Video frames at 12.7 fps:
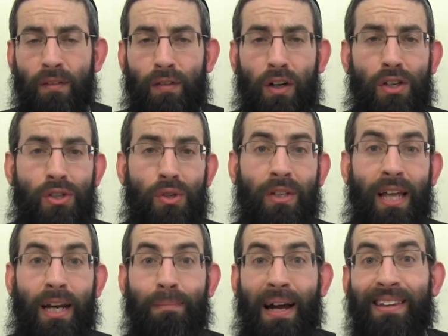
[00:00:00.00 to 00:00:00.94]
For concern
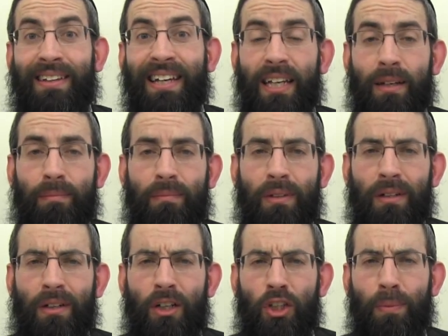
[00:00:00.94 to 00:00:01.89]
that it might lead him
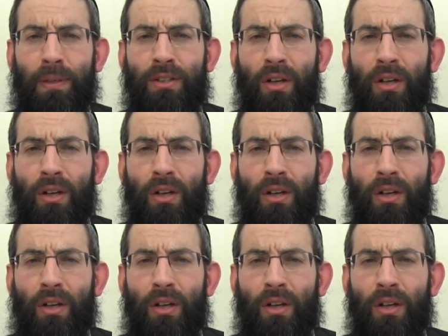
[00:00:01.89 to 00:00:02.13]
to be